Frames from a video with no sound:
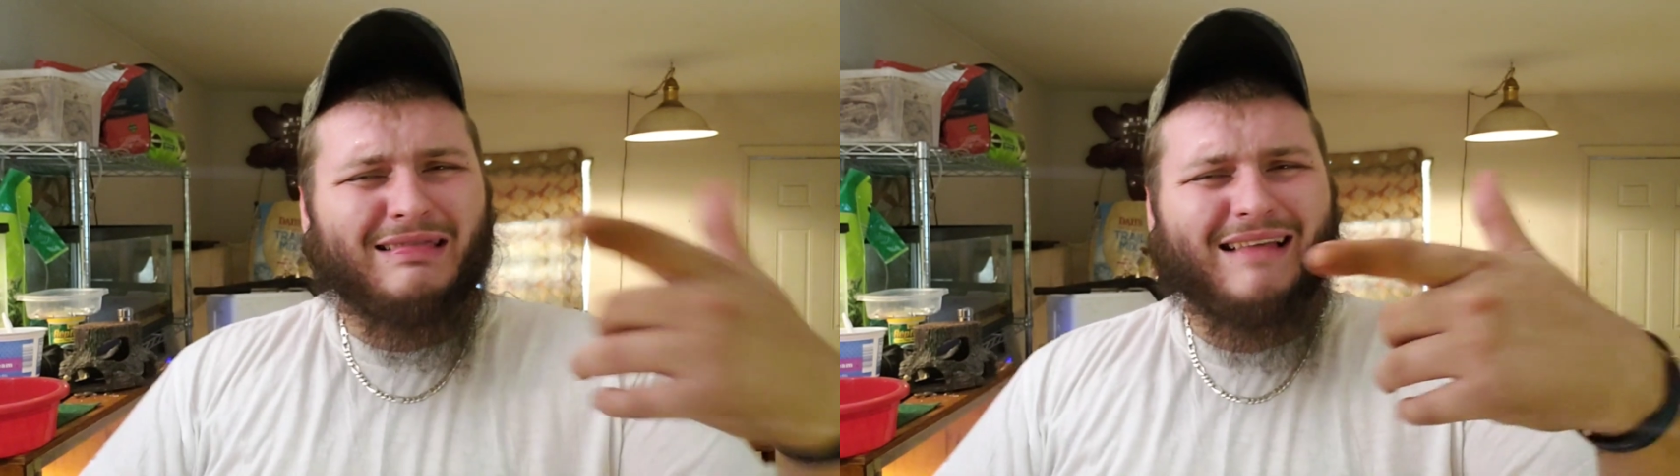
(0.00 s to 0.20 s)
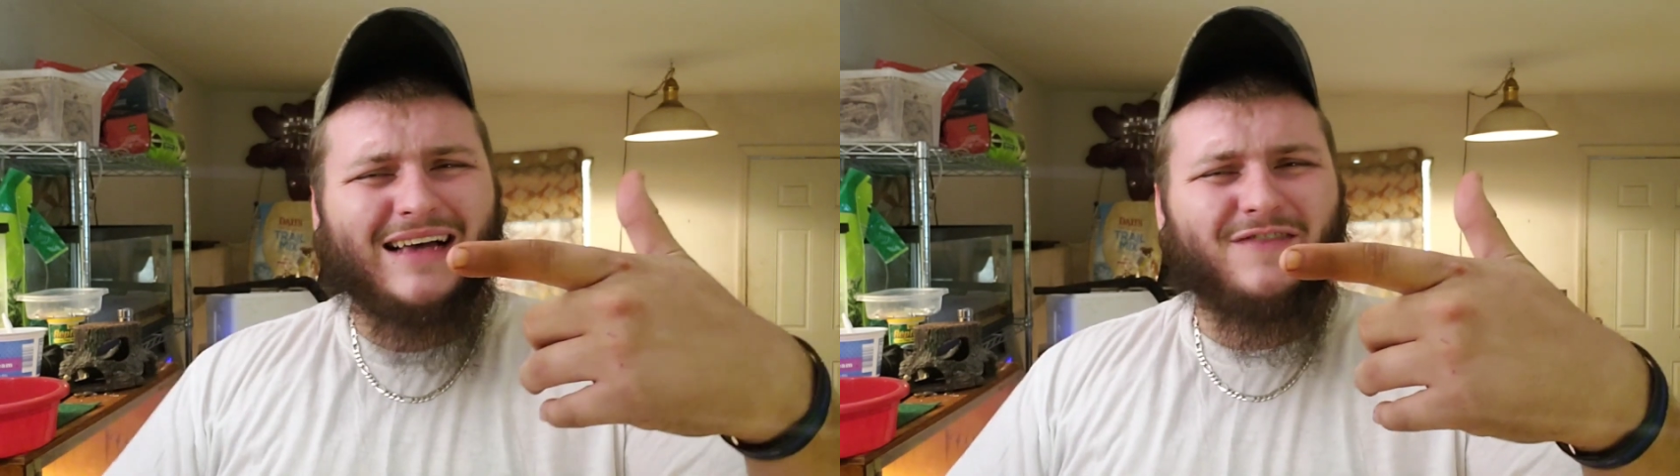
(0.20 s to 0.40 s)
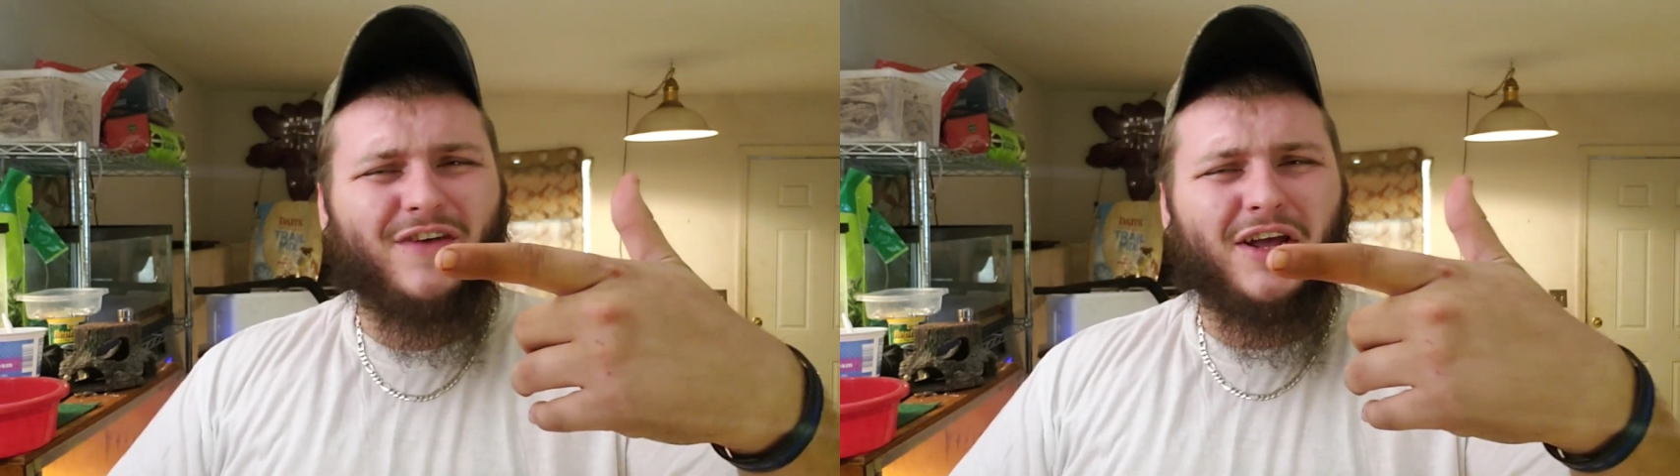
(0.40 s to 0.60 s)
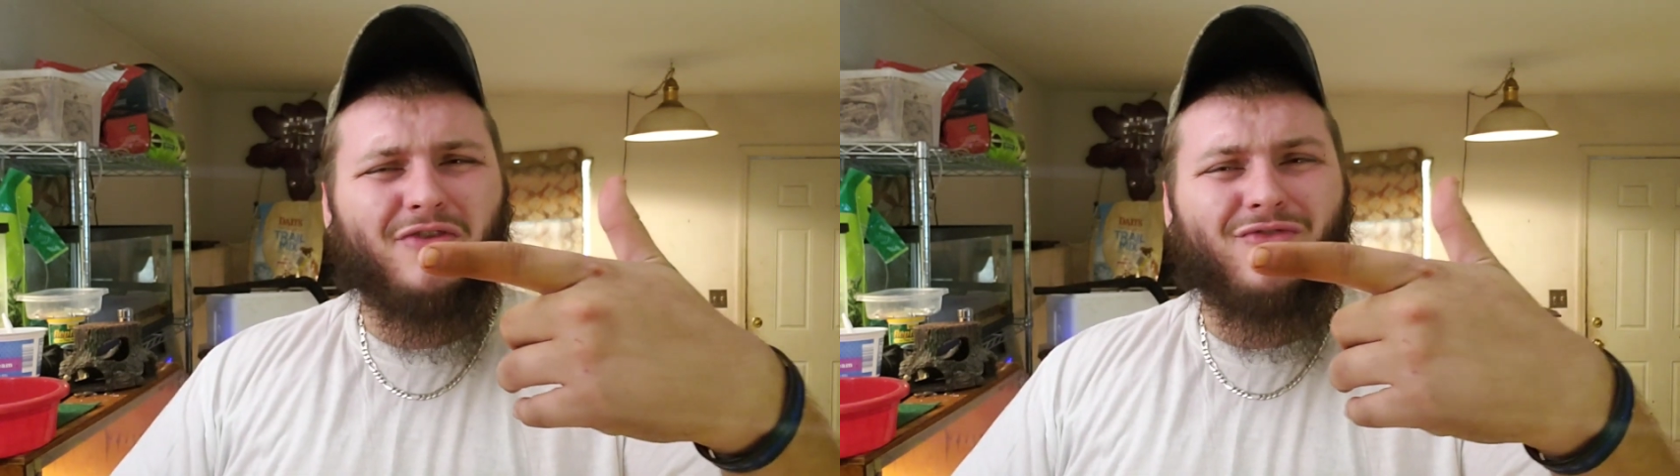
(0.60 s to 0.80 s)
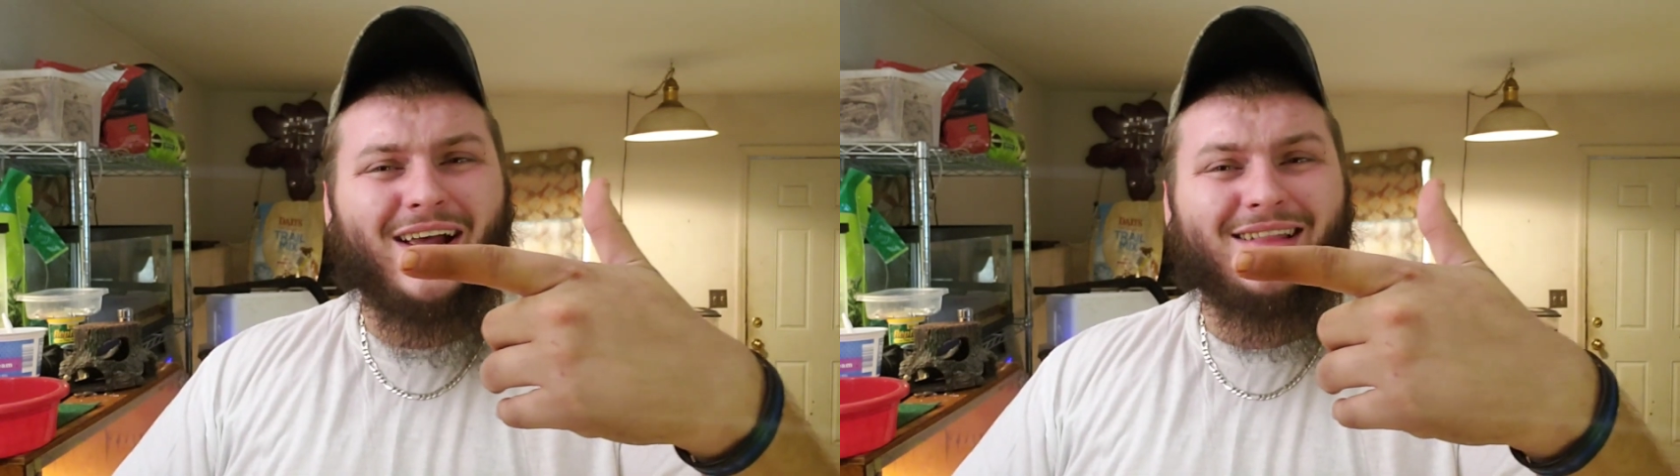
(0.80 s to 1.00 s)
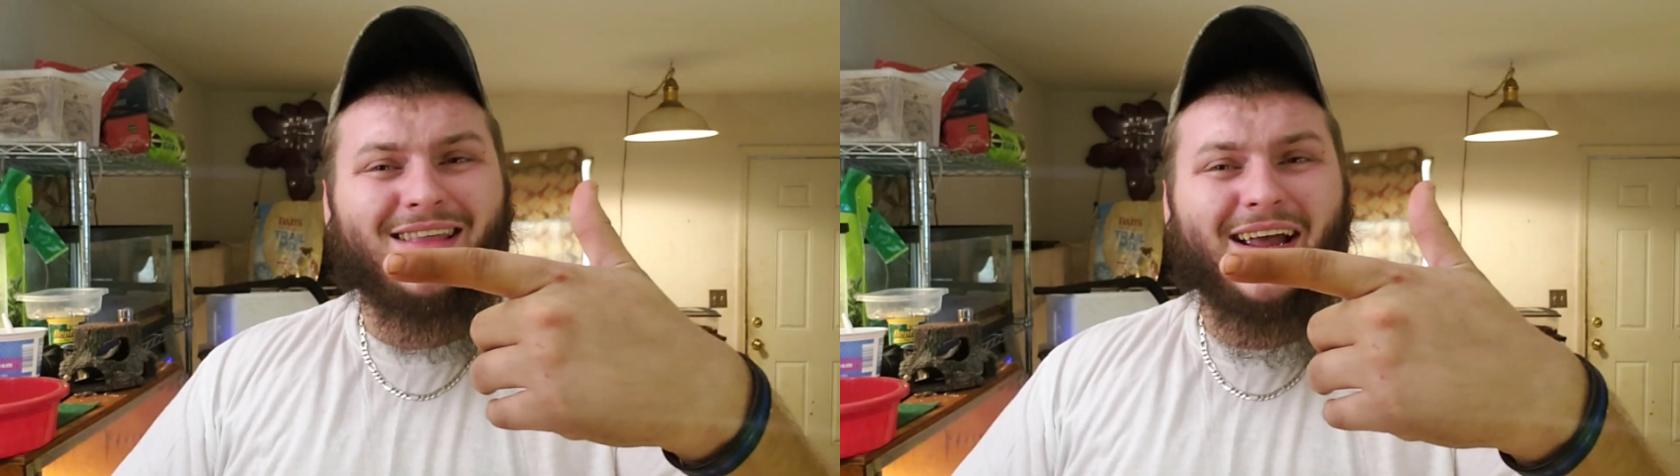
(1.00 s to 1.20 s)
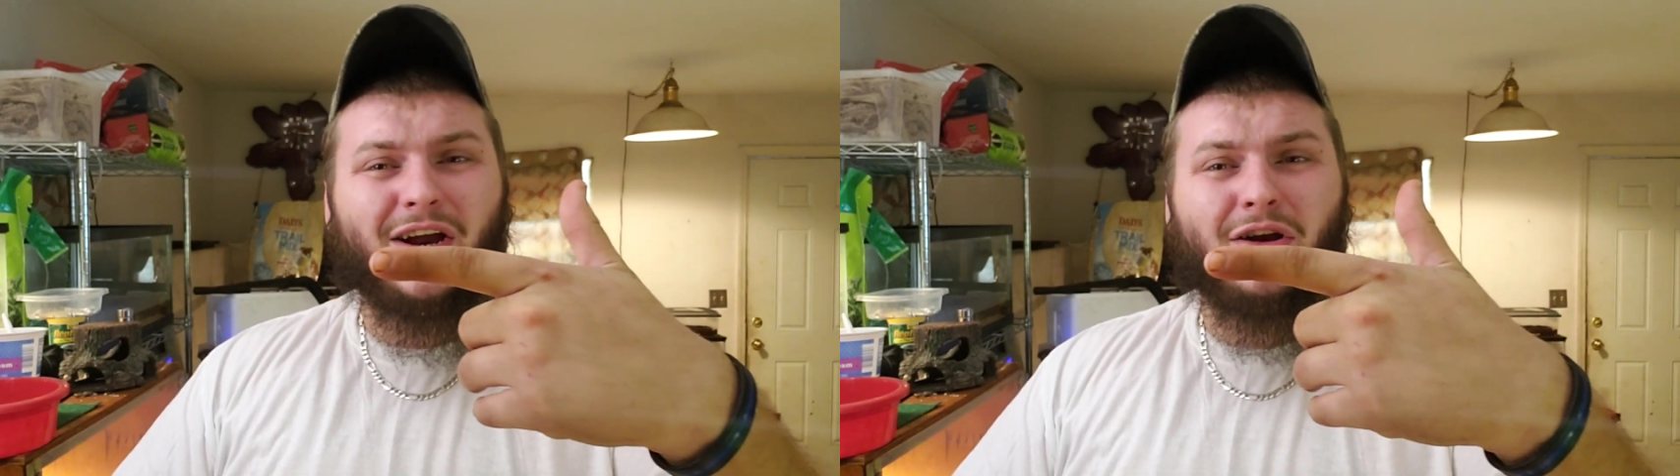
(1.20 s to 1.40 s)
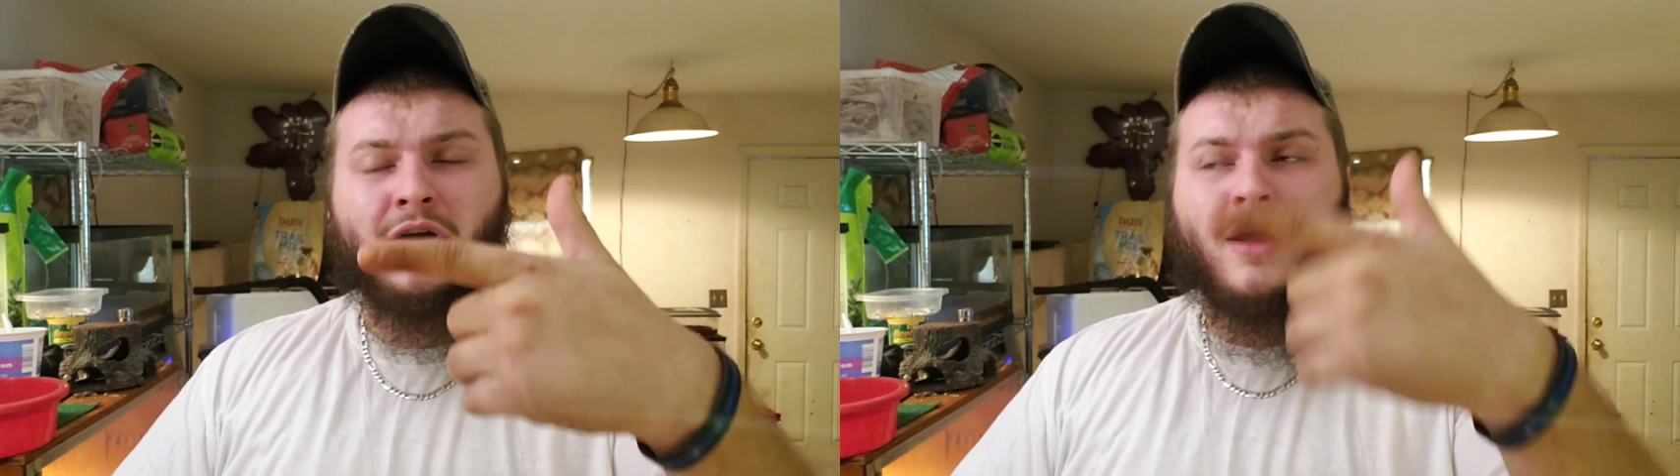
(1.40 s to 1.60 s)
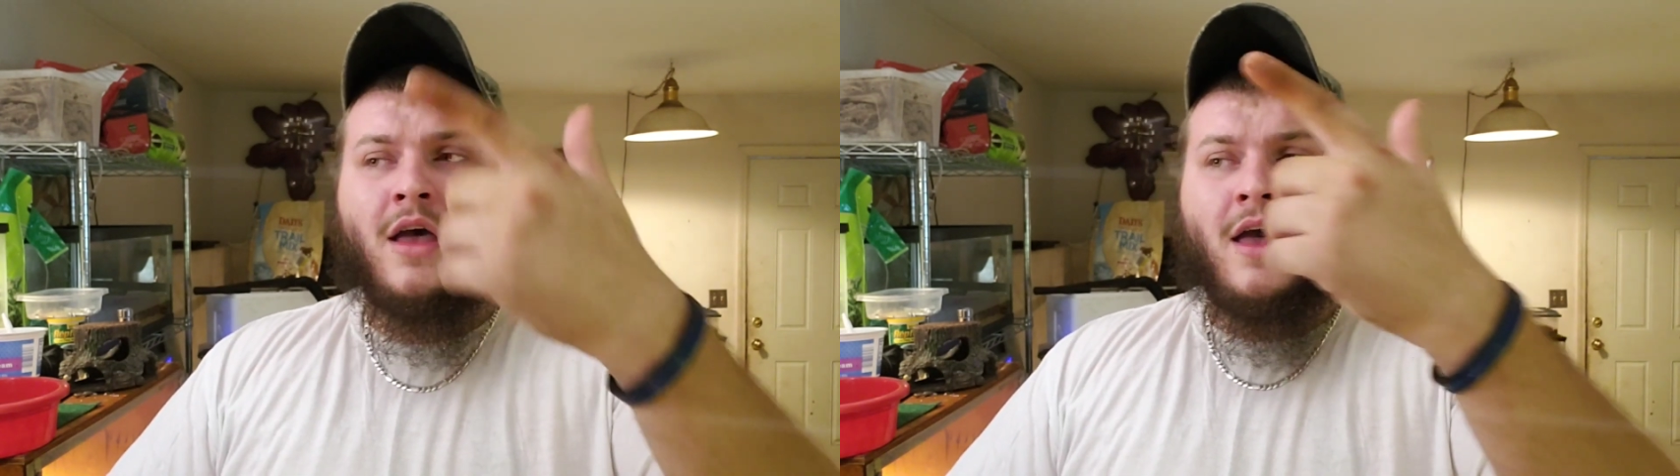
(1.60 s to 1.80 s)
Last video right there.